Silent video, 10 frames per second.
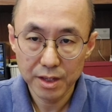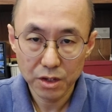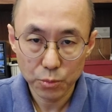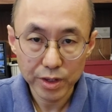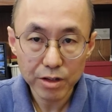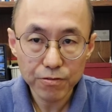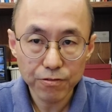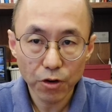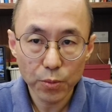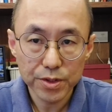We look
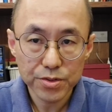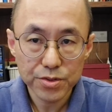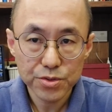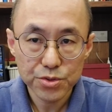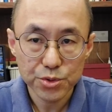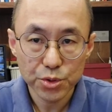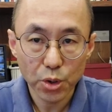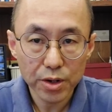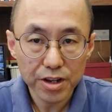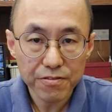forward to
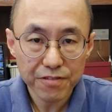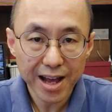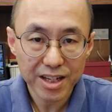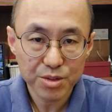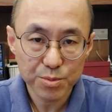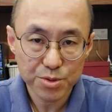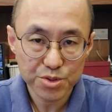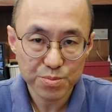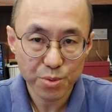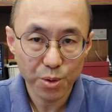your invaluable
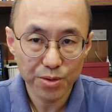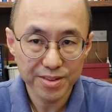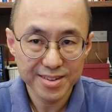support